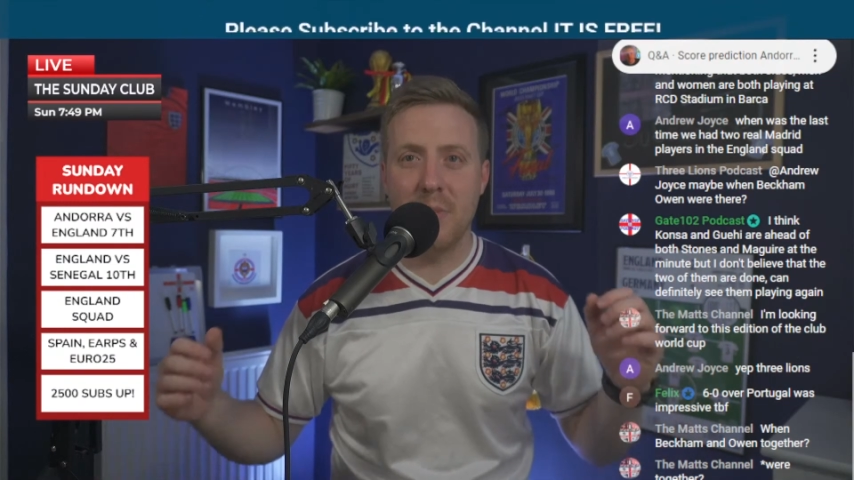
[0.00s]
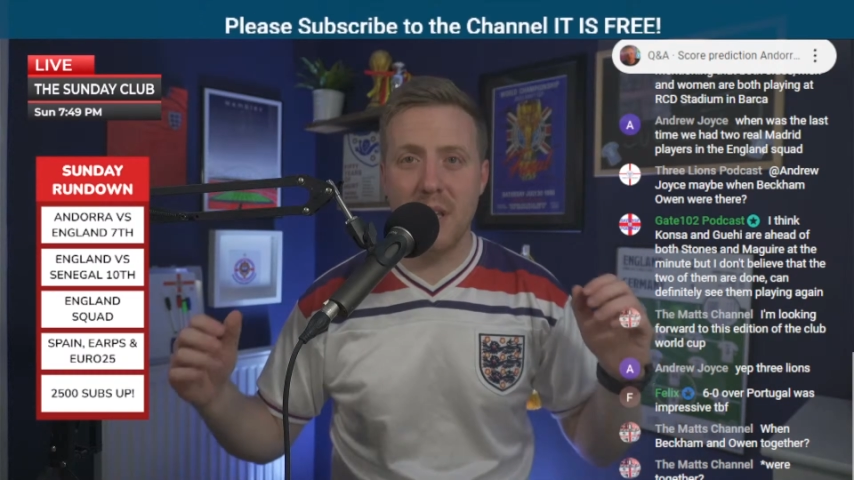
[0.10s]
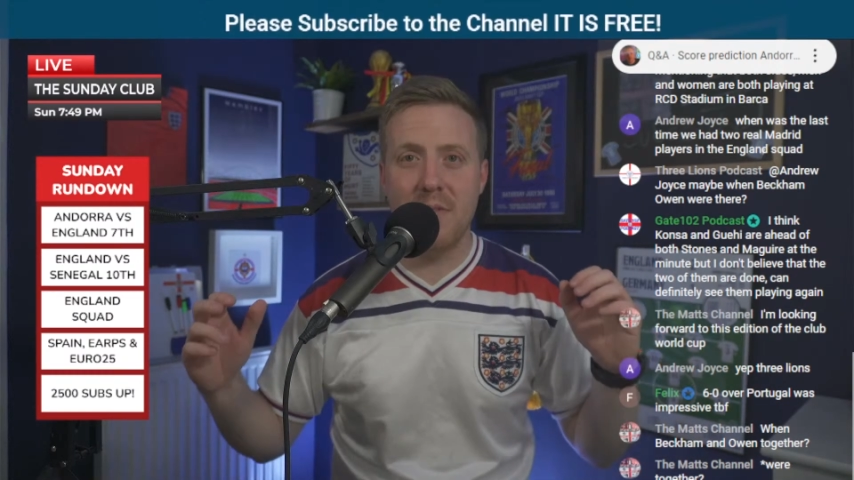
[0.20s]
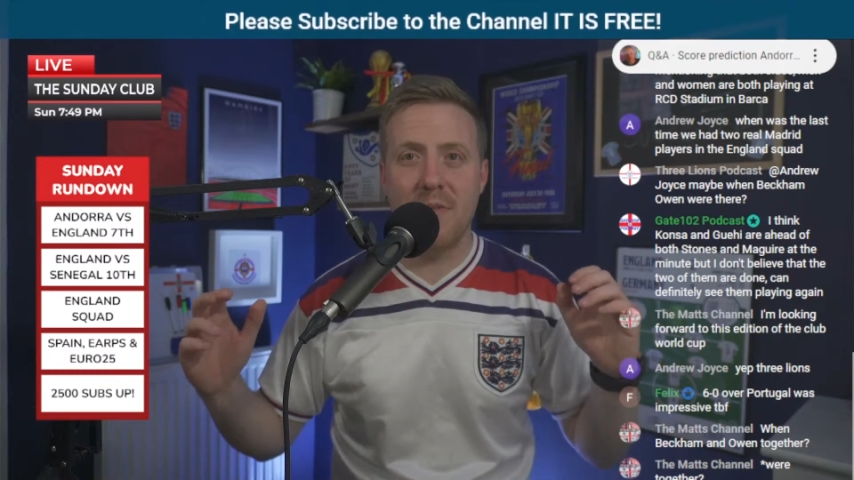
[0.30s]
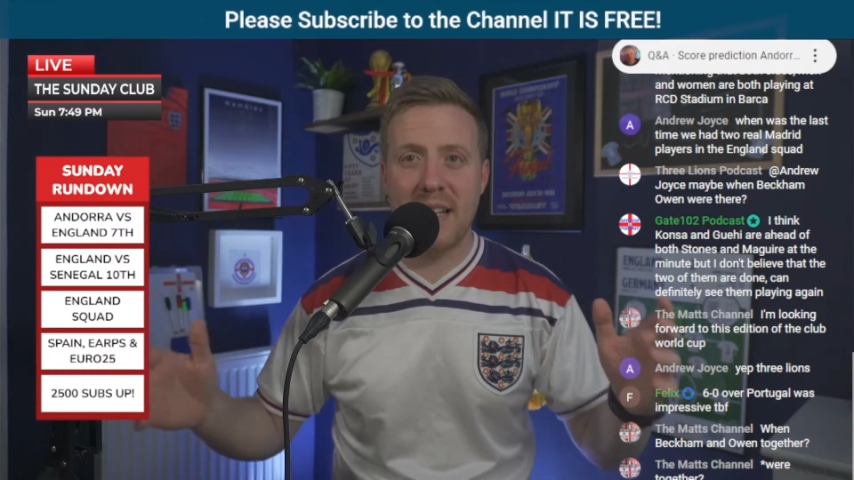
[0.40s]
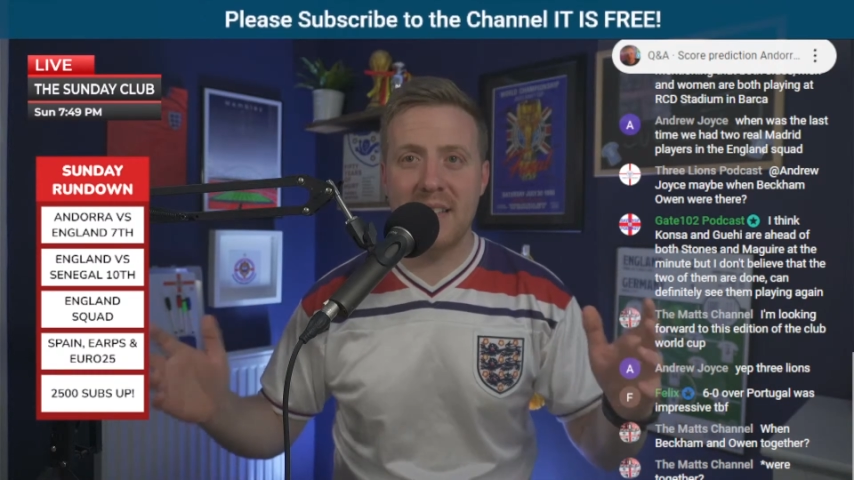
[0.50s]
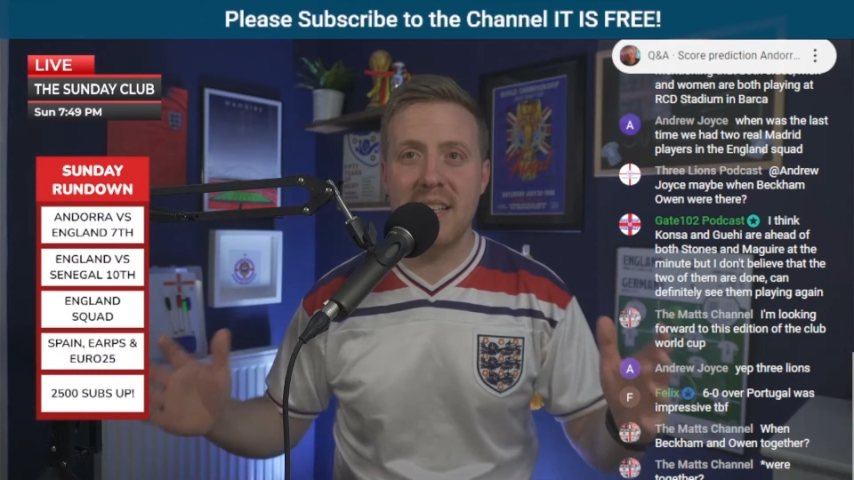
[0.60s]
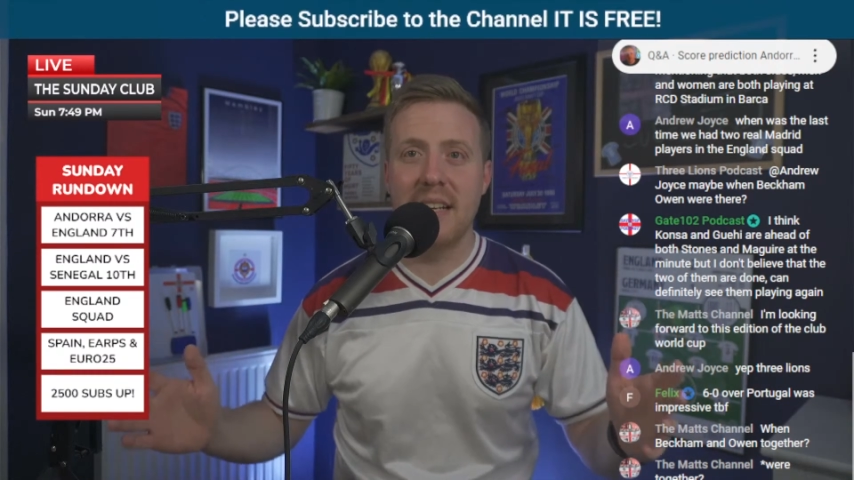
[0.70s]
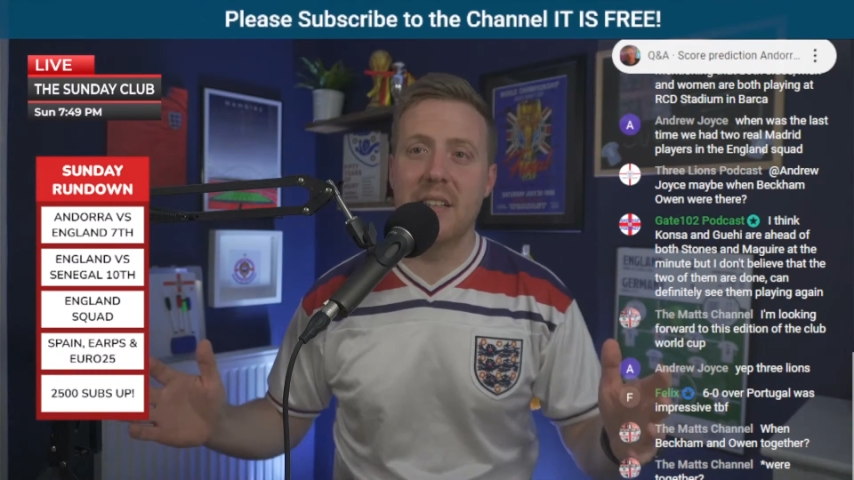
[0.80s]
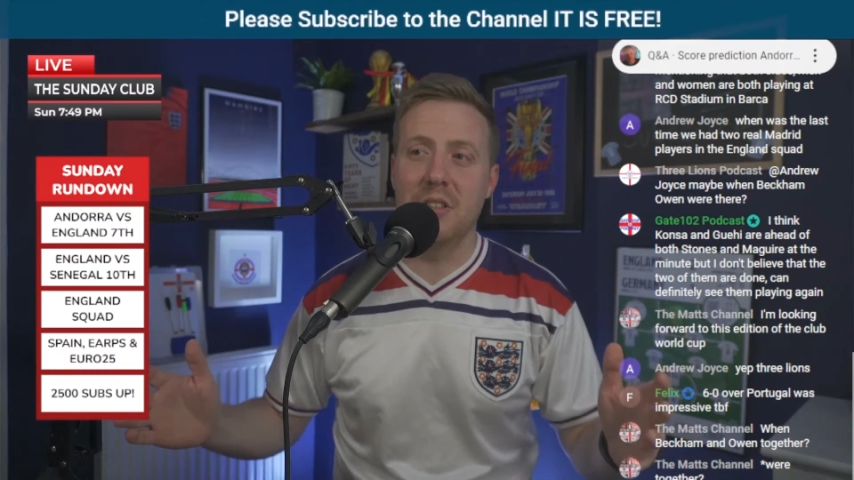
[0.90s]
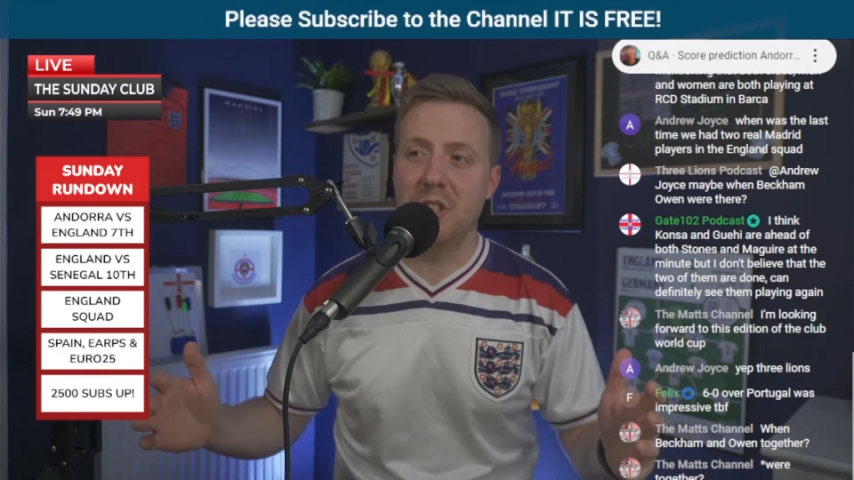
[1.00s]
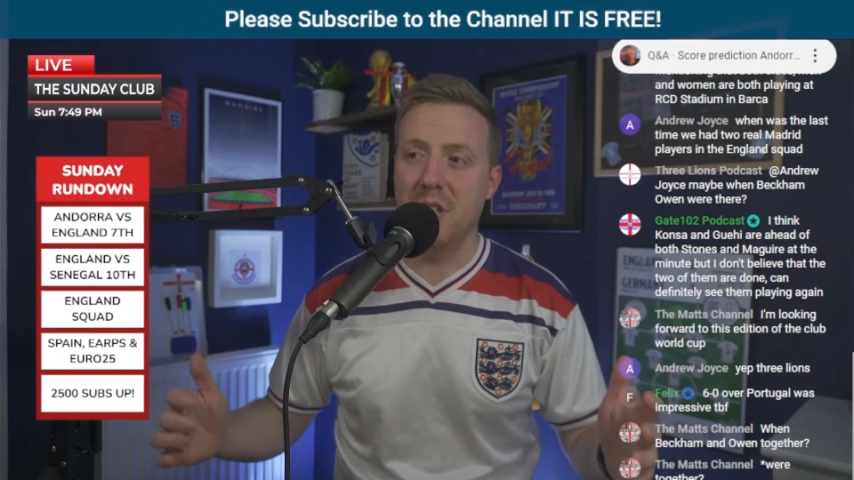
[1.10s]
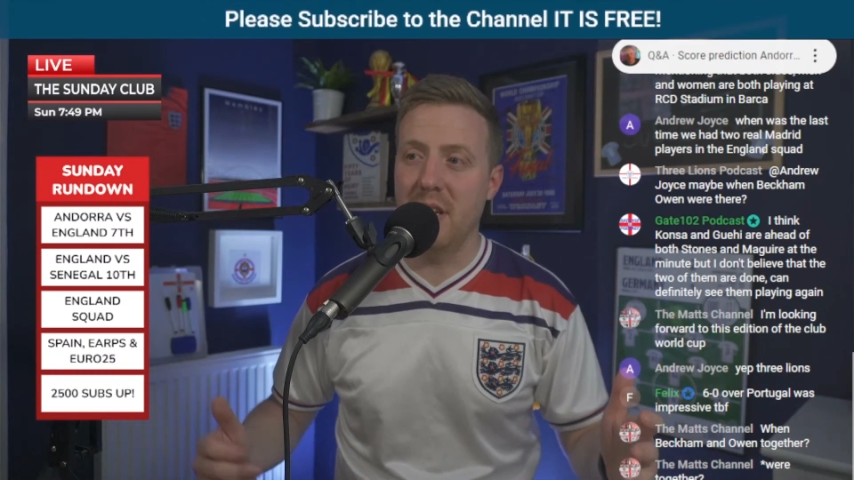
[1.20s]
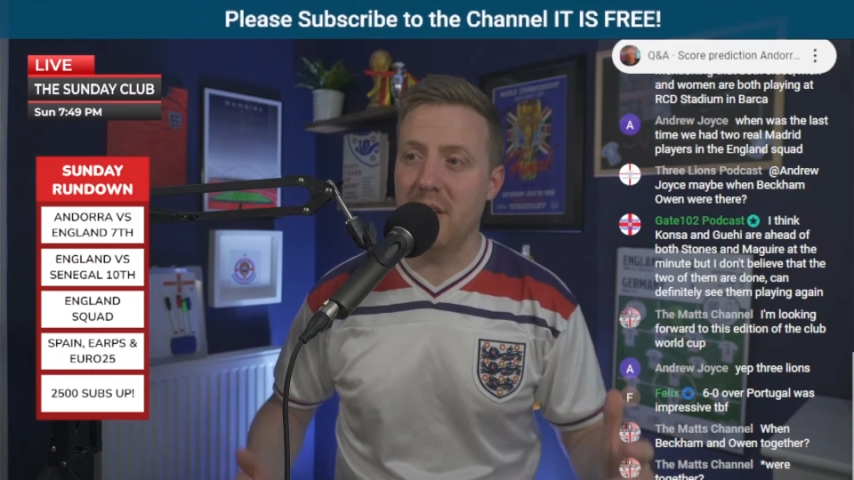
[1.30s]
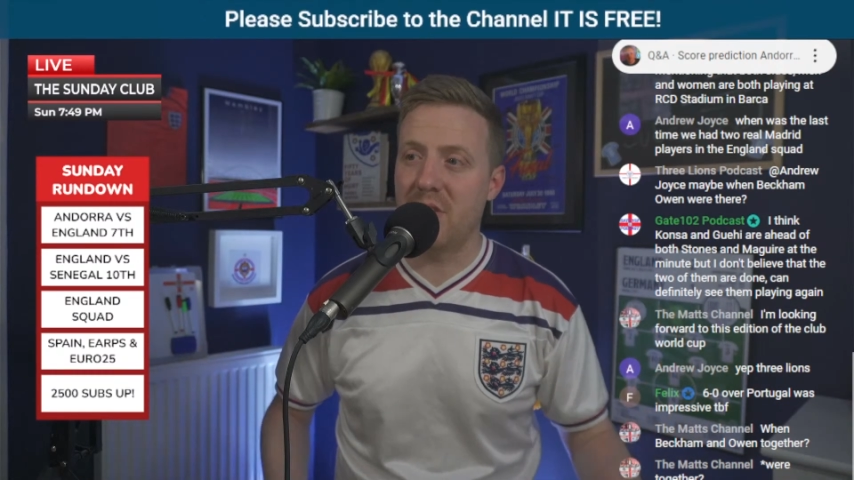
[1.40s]
with fans in England
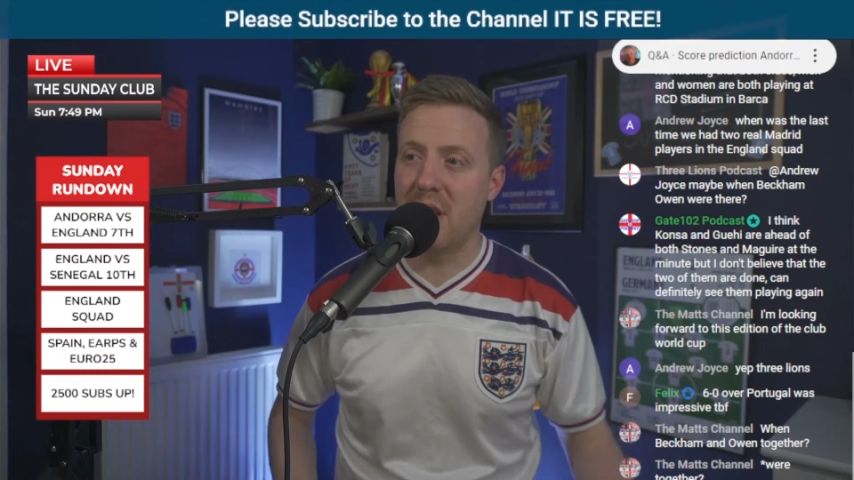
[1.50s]
shirts.